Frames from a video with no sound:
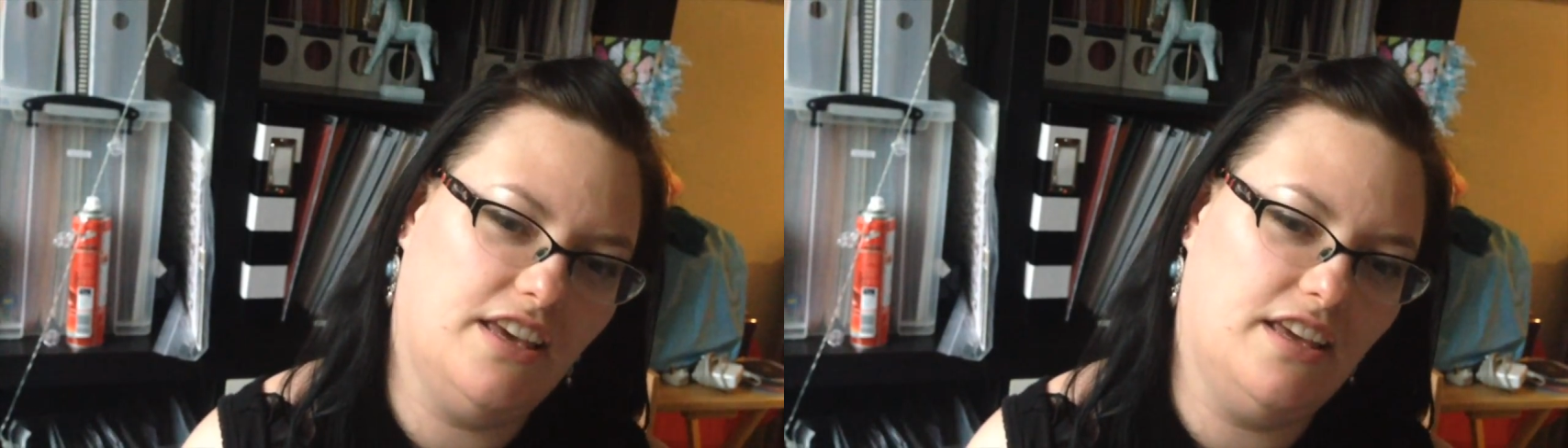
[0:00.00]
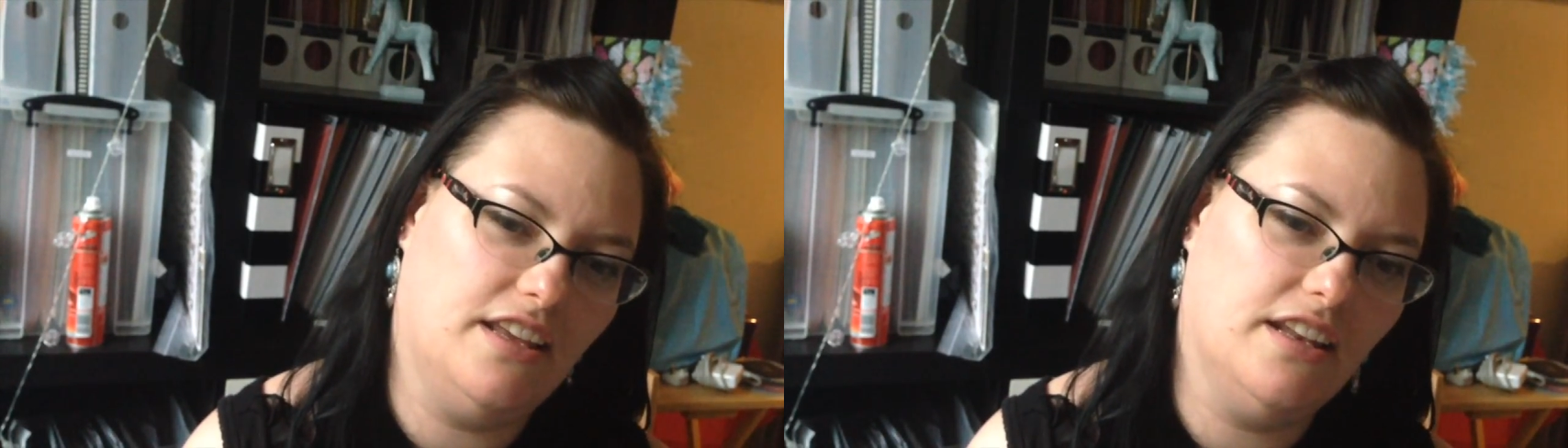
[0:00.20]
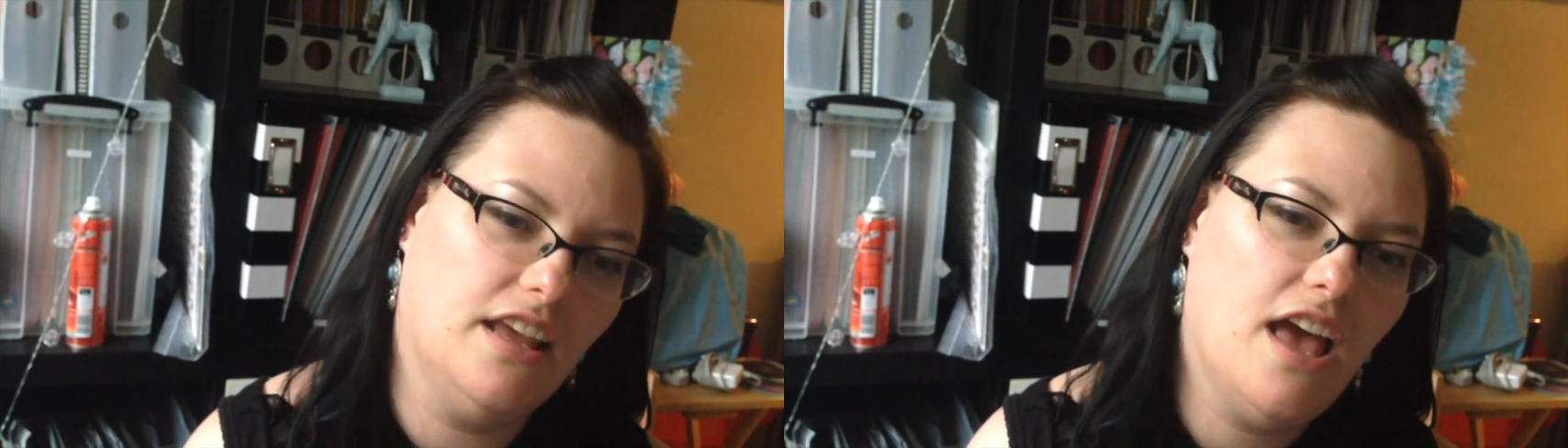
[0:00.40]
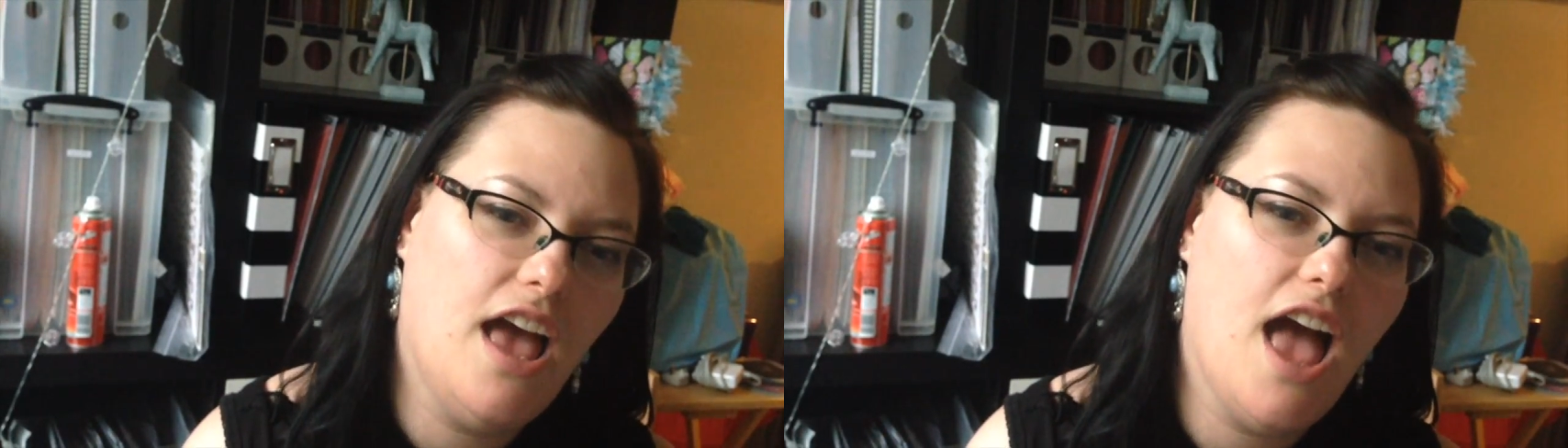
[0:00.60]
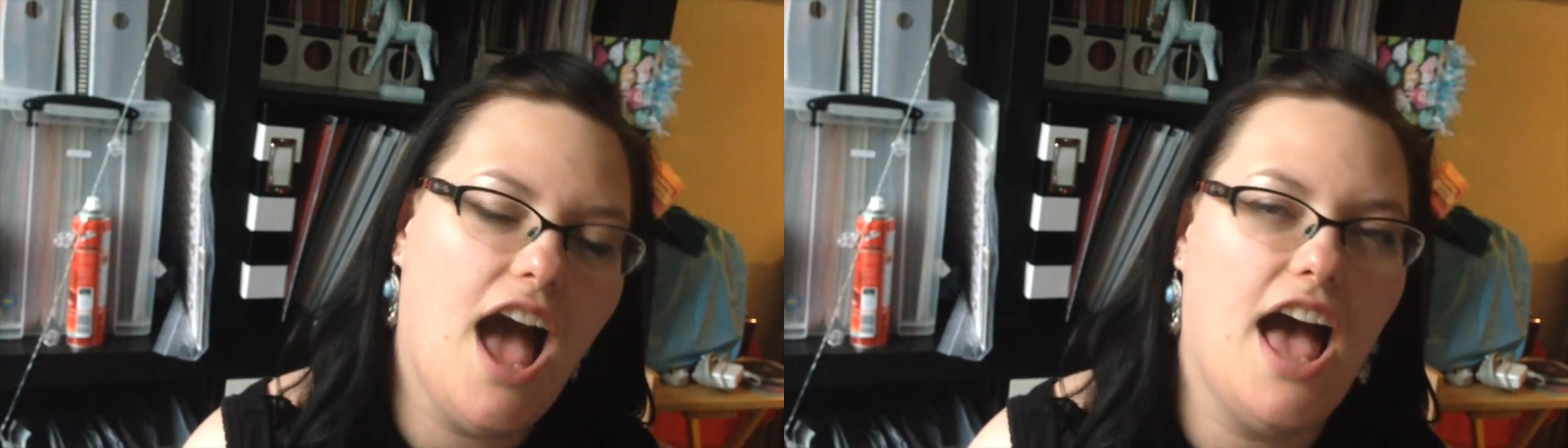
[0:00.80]
in,
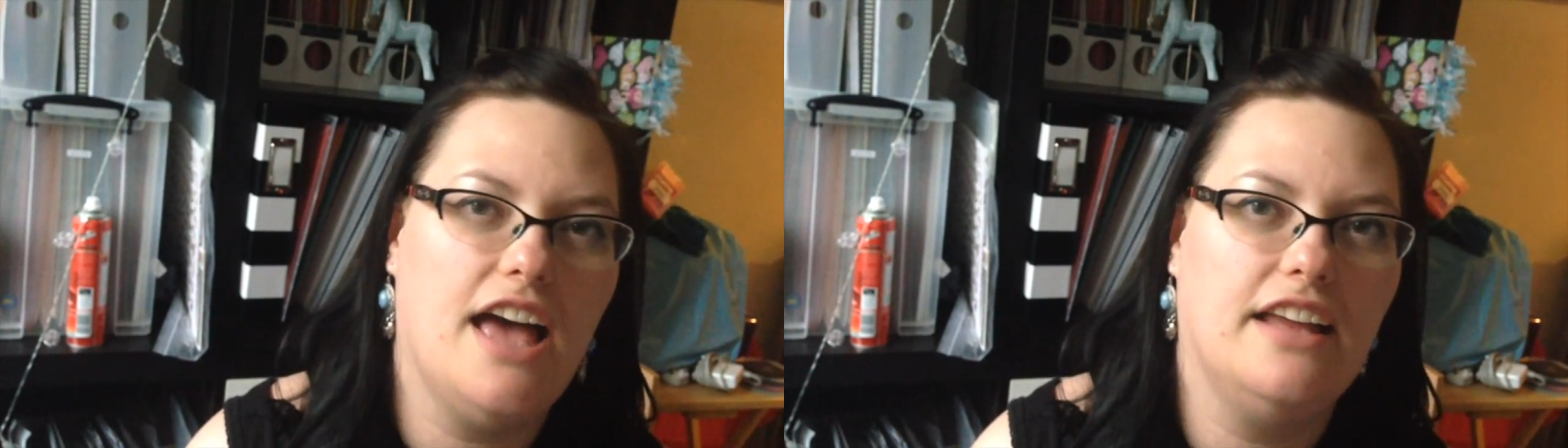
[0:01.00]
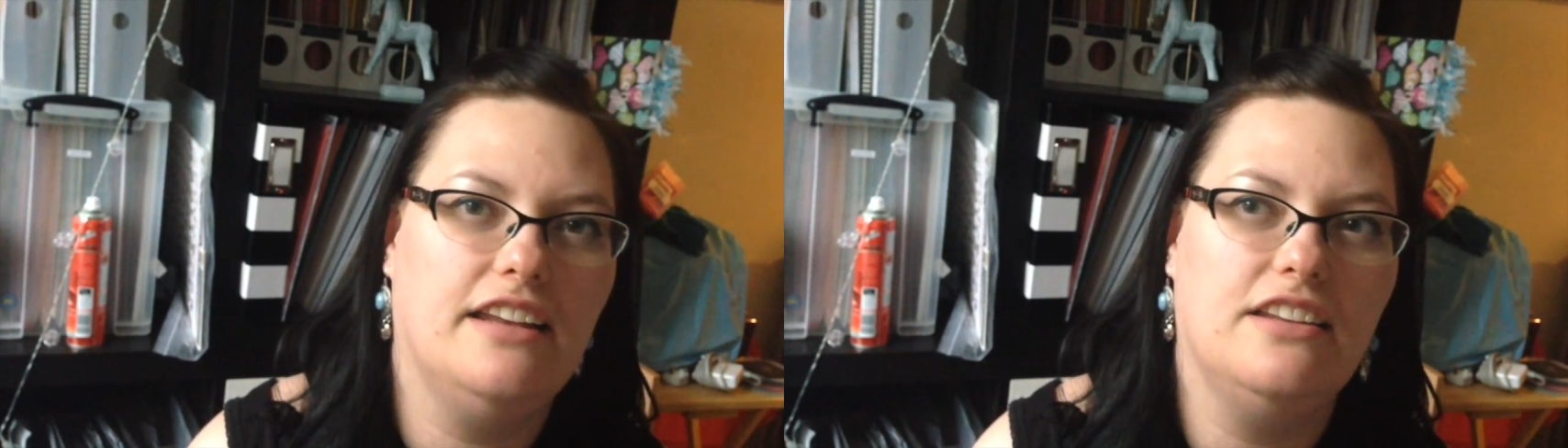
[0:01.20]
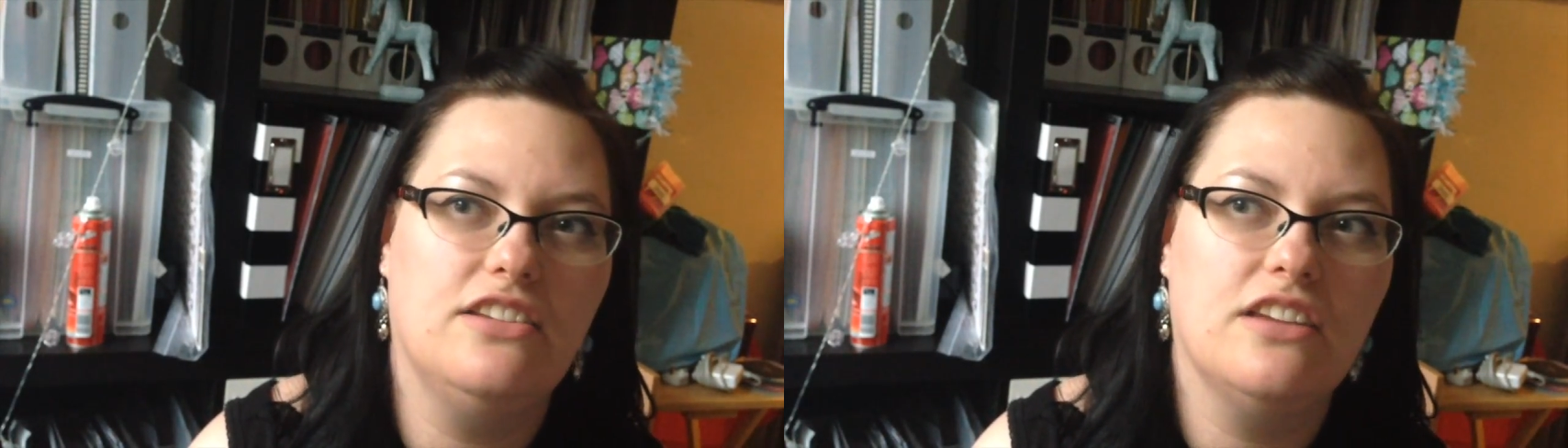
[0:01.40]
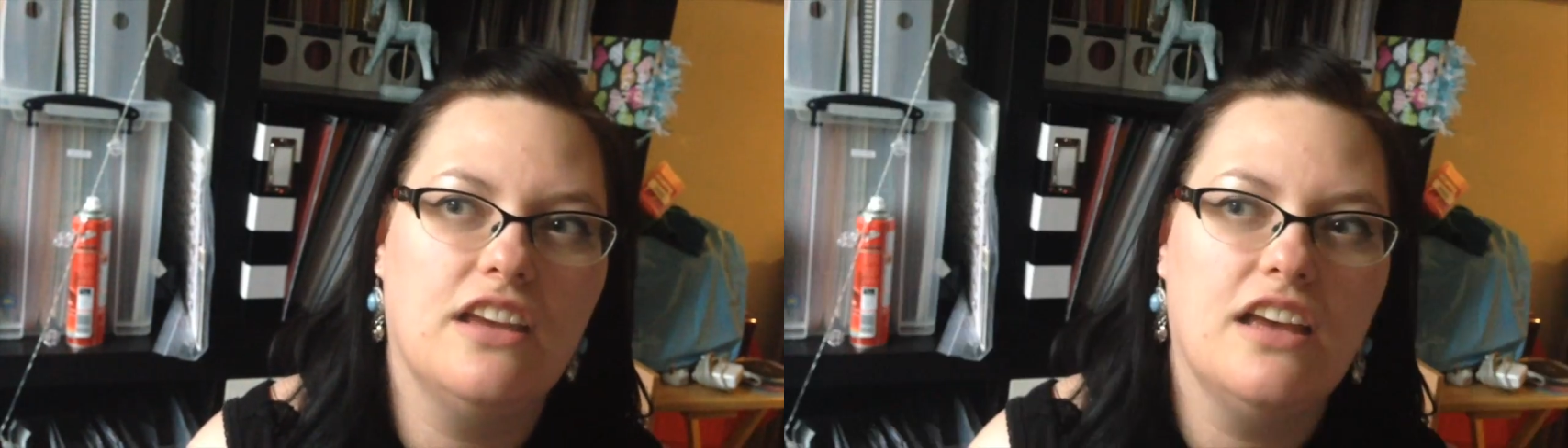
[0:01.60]
and